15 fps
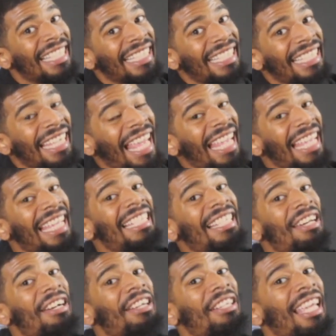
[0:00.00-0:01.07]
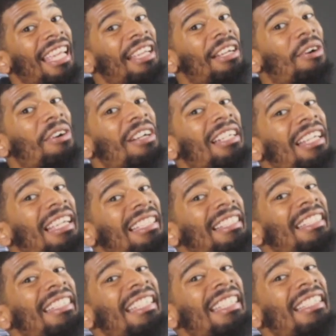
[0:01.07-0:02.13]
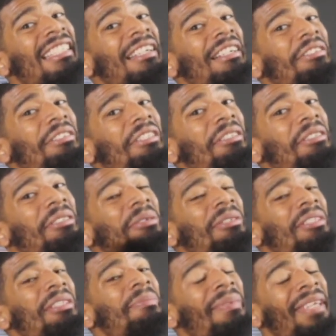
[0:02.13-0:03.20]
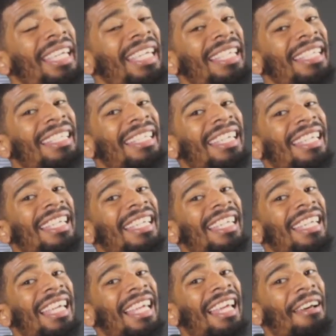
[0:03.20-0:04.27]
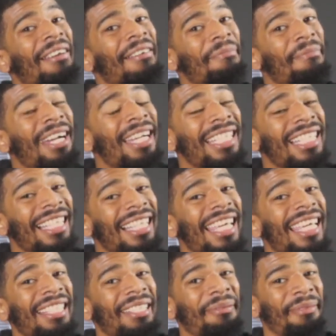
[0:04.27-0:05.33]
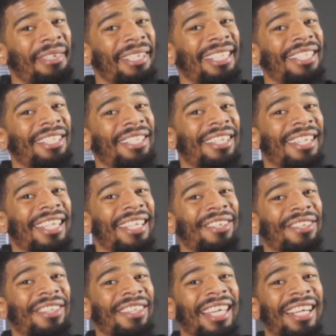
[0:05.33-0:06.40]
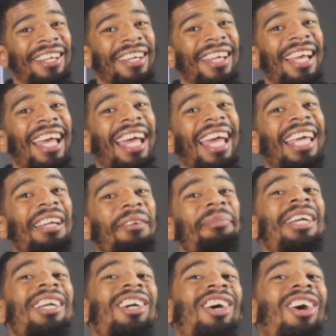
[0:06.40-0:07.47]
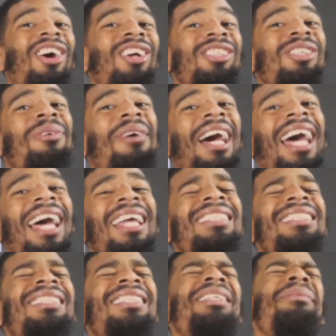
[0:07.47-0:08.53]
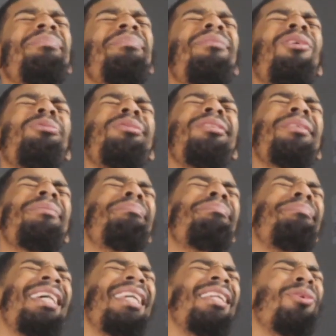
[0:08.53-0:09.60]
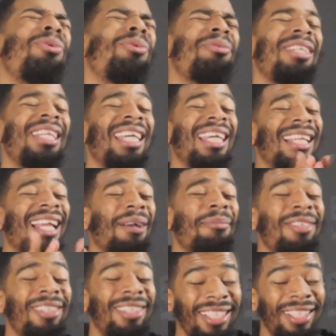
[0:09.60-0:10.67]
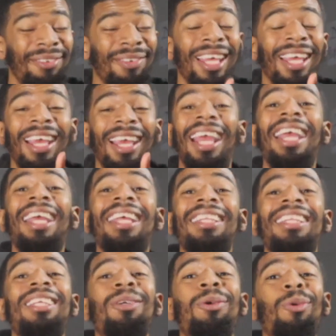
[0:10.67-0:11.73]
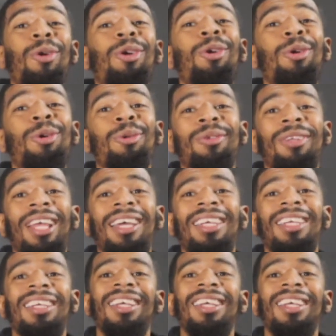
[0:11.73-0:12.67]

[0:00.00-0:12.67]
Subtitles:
they aren't as good as countries who spend much less money on healthcare. And America also has the most medical debt, I believe, in the world. Like,